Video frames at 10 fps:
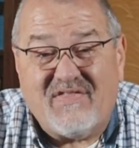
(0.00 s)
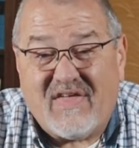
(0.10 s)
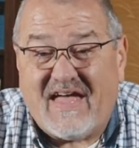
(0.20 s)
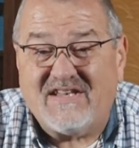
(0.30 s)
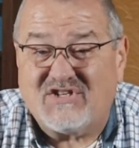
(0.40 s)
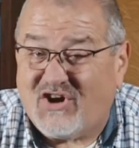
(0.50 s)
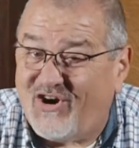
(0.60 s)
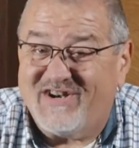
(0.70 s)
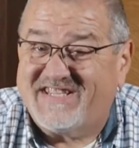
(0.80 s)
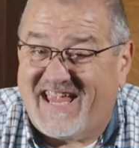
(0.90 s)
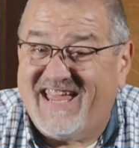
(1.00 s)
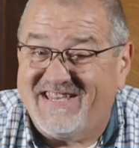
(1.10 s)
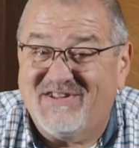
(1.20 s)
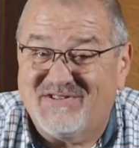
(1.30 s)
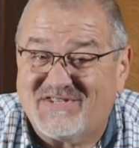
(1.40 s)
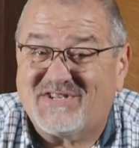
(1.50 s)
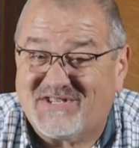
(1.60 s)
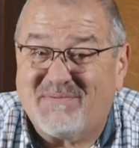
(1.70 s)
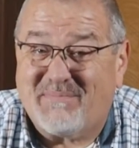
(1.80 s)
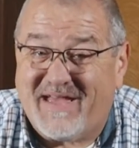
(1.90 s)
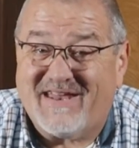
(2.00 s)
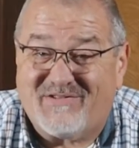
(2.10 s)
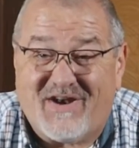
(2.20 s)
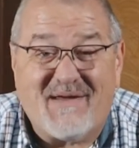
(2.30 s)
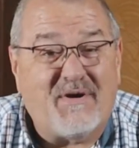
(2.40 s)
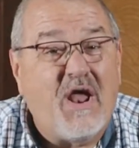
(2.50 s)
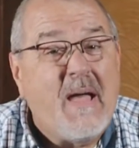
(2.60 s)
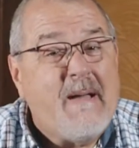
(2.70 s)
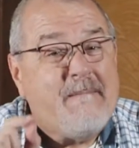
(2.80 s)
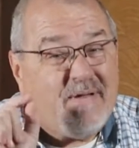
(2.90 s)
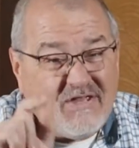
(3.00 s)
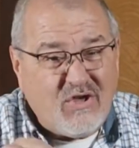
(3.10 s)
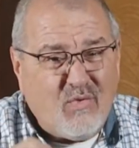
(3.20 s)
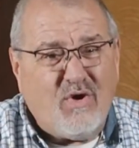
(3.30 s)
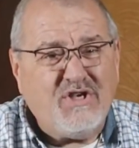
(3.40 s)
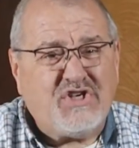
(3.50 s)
that Tarzan uses some bad grammar, but you would